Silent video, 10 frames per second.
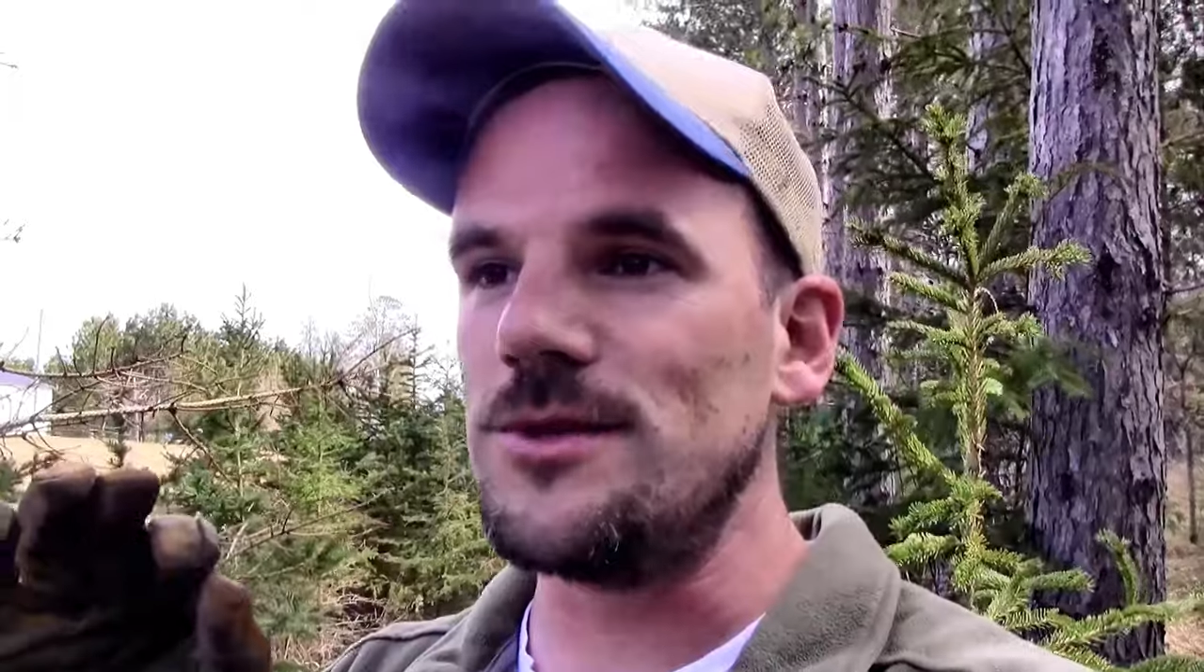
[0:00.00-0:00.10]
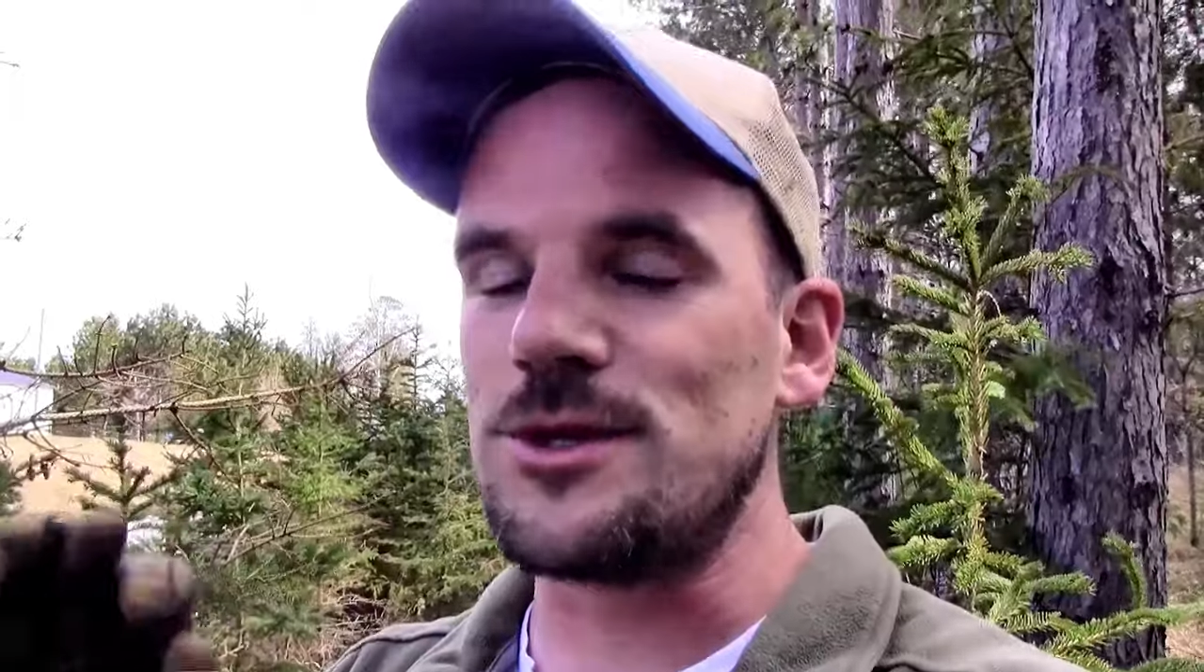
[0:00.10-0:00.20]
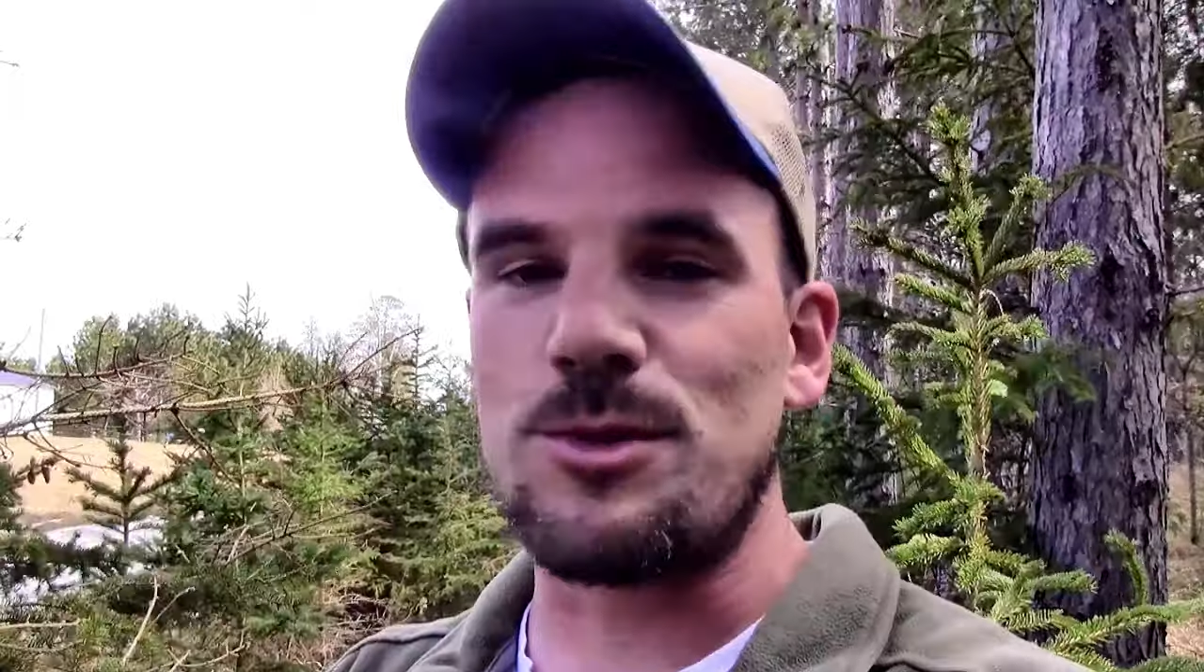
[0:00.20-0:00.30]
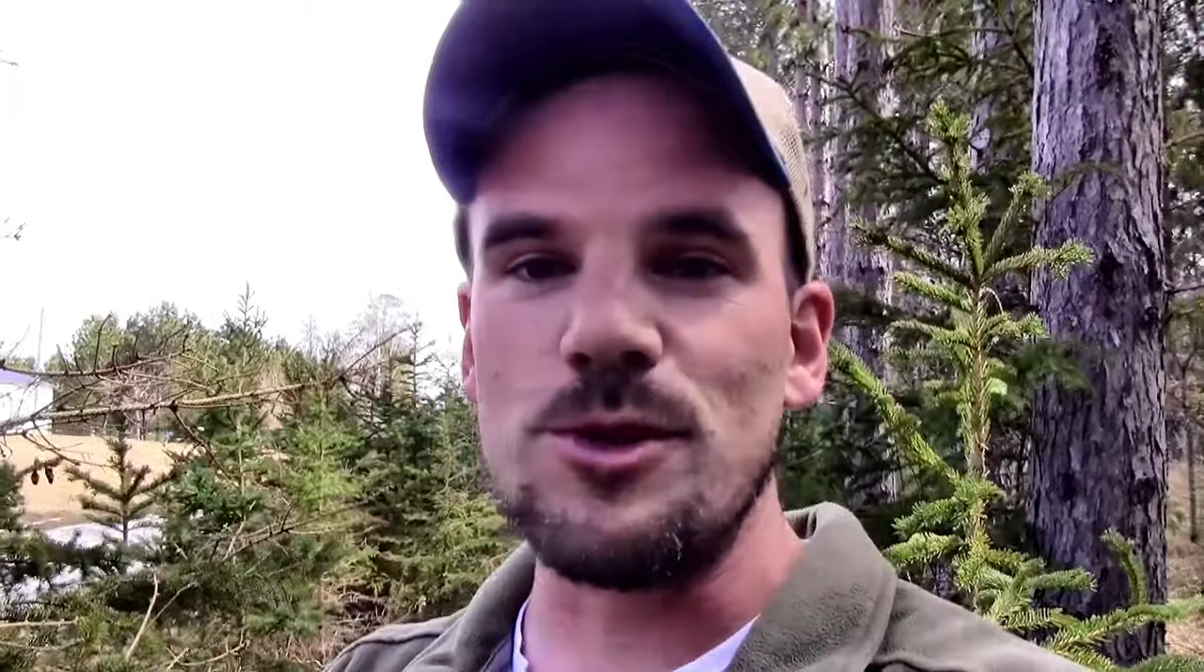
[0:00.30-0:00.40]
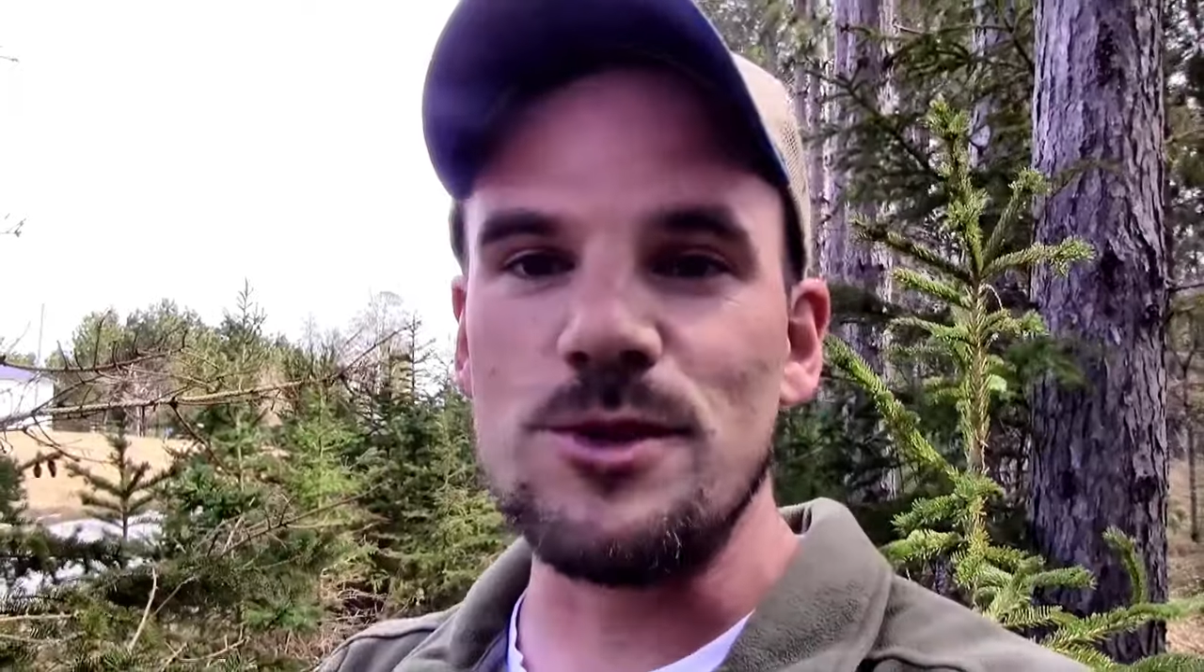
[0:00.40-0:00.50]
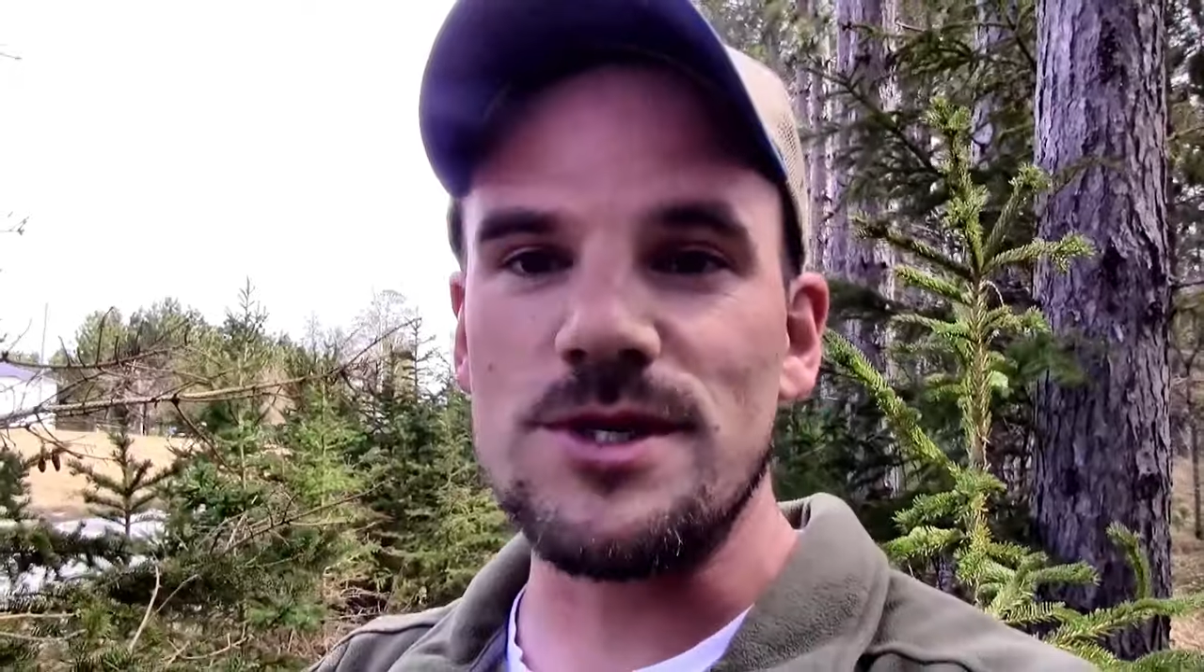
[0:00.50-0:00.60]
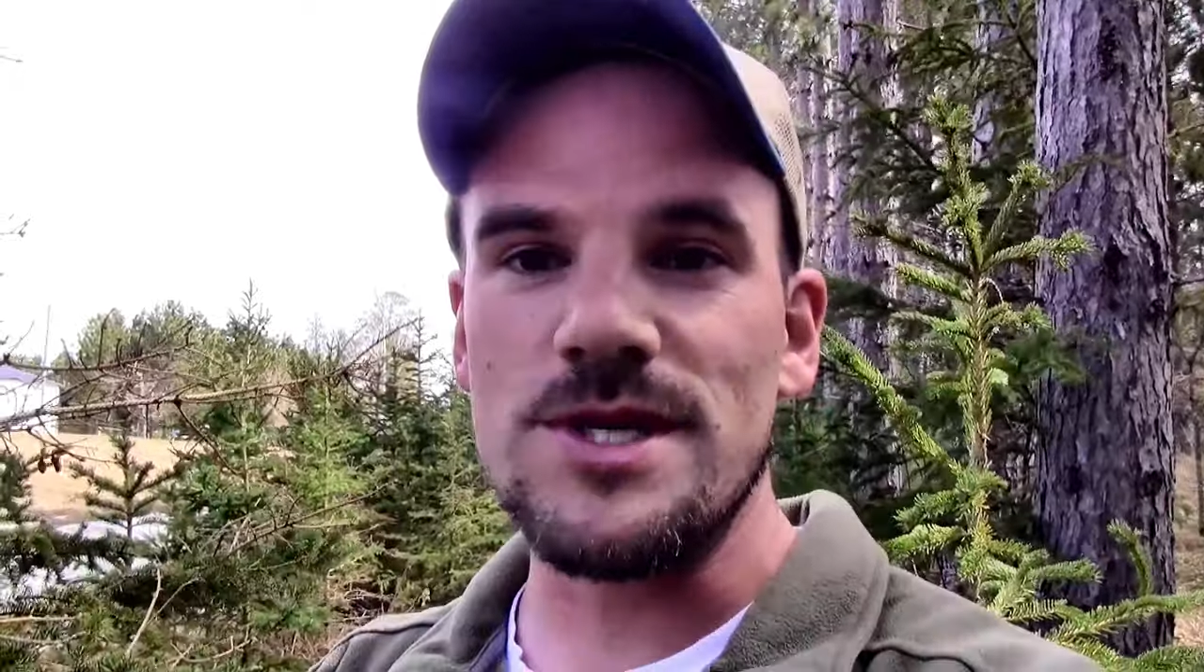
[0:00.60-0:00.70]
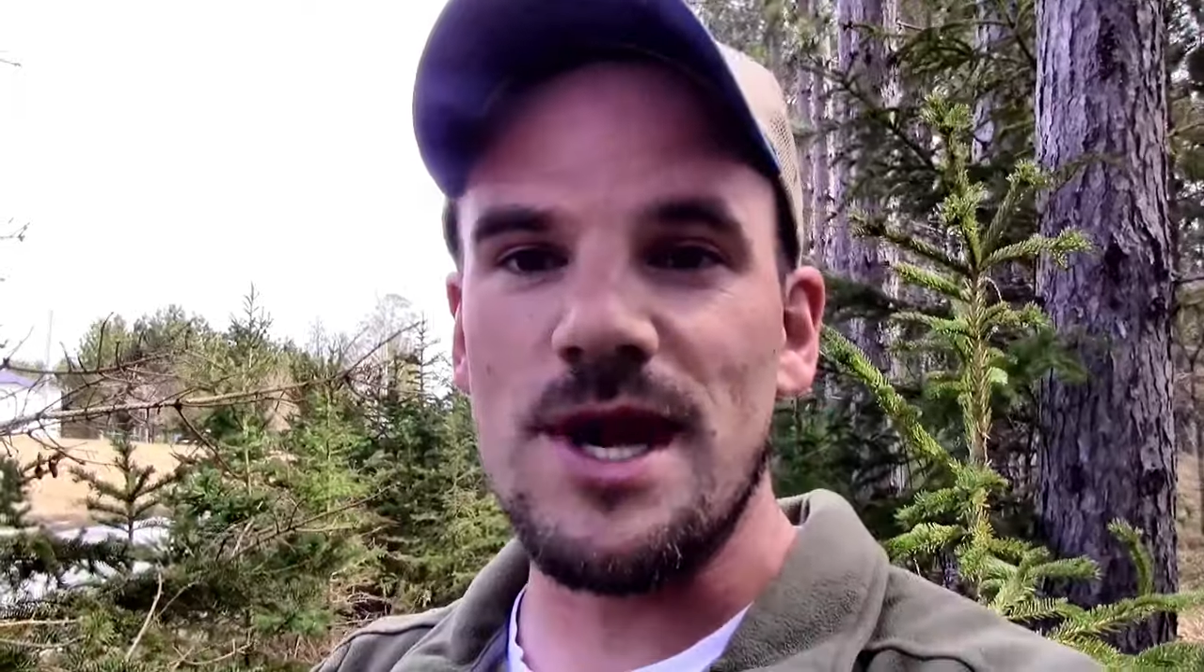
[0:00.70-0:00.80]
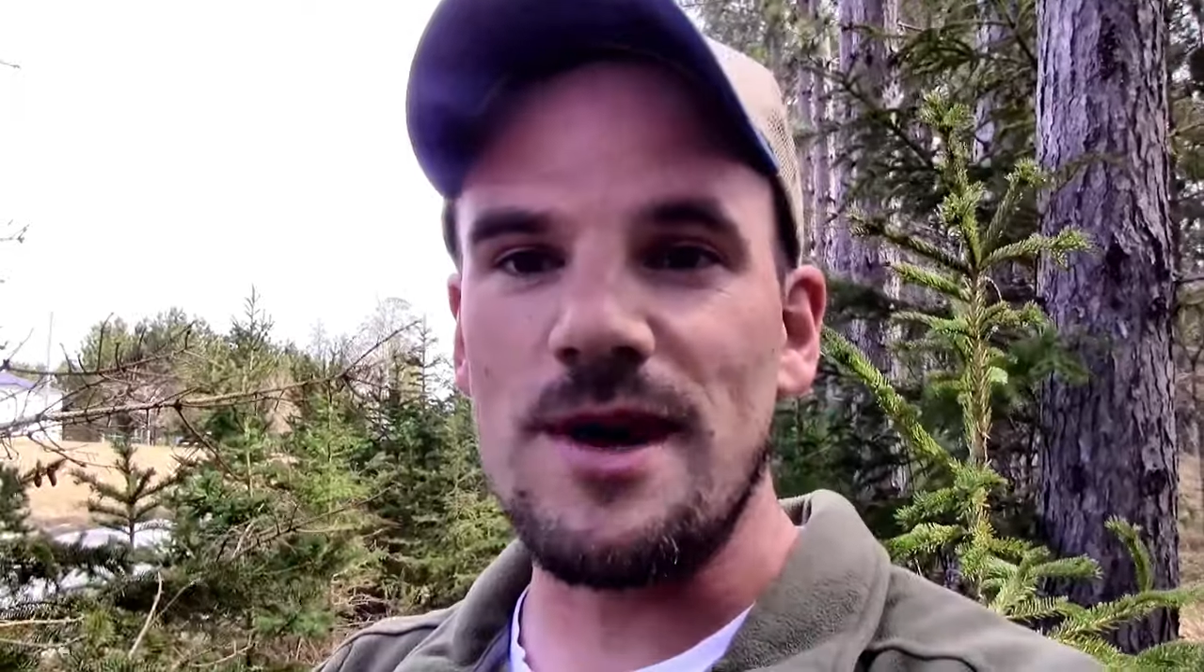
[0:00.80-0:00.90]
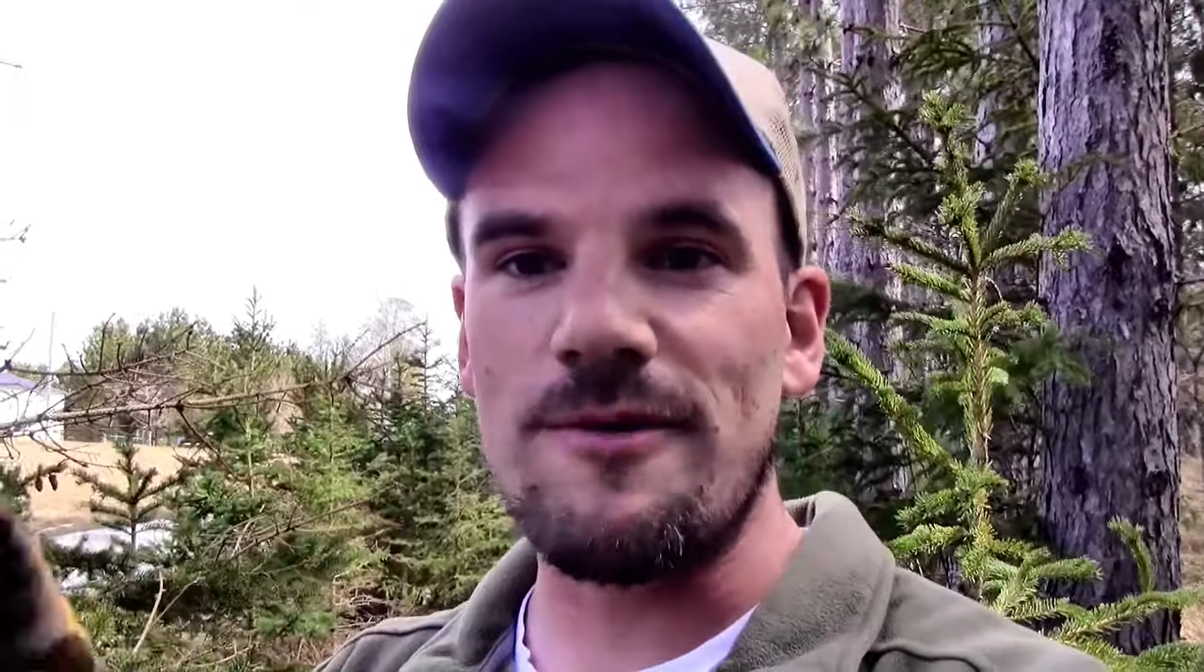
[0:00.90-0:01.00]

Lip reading: spruce